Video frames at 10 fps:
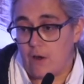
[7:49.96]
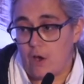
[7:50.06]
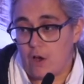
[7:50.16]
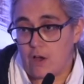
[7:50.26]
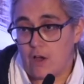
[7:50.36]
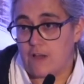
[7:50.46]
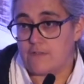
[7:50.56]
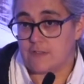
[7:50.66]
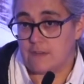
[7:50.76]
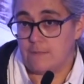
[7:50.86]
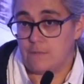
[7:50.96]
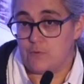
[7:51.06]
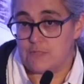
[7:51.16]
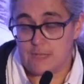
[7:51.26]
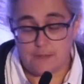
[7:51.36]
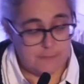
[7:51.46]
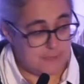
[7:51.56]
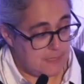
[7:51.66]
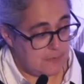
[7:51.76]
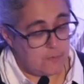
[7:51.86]
archives and in
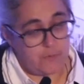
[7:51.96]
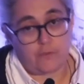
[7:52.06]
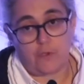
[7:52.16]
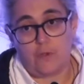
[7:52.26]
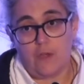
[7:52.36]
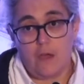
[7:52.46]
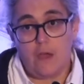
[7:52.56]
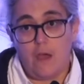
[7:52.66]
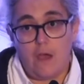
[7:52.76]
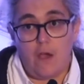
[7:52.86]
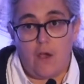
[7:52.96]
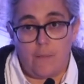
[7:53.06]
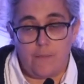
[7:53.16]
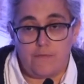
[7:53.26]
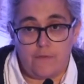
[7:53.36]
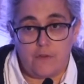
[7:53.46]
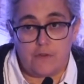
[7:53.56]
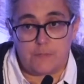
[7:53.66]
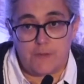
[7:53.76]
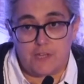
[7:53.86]
museums, and also for
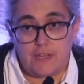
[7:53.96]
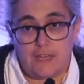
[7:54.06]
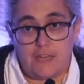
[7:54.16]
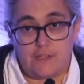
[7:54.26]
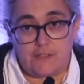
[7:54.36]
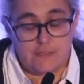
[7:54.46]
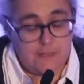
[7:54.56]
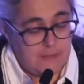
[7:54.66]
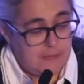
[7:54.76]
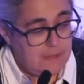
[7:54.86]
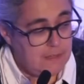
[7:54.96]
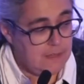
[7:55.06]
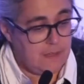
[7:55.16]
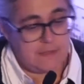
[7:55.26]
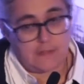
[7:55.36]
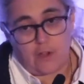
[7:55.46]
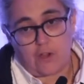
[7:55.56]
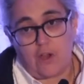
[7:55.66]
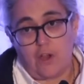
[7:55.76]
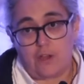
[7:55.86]
special occasions like
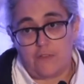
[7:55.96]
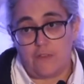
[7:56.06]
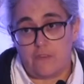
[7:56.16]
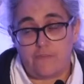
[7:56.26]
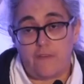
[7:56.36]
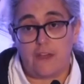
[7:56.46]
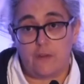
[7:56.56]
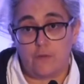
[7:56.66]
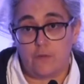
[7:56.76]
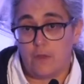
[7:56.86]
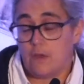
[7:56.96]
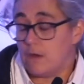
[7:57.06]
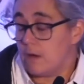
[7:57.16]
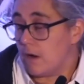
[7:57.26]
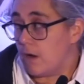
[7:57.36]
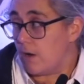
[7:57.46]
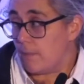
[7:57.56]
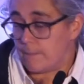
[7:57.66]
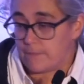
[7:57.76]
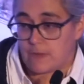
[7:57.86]
Dunkirk. And then the final
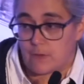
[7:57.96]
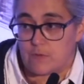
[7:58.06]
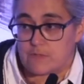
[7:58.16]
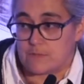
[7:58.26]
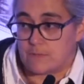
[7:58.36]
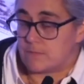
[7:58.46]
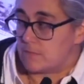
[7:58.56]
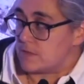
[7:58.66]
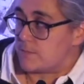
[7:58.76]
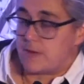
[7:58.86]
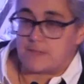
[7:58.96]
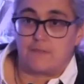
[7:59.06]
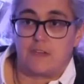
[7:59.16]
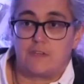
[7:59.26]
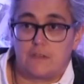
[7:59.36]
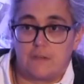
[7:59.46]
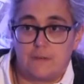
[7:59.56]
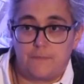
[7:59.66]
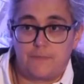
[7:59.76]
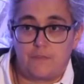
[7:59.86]
thing was preservation.
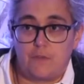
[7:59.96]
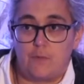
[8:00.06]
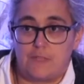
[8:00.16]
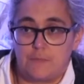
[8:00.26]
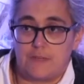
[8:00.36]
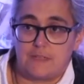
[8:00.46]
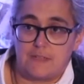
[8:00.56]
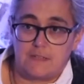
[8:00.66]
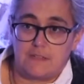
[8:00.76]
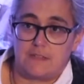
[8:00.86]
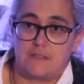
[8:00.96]
So we split it into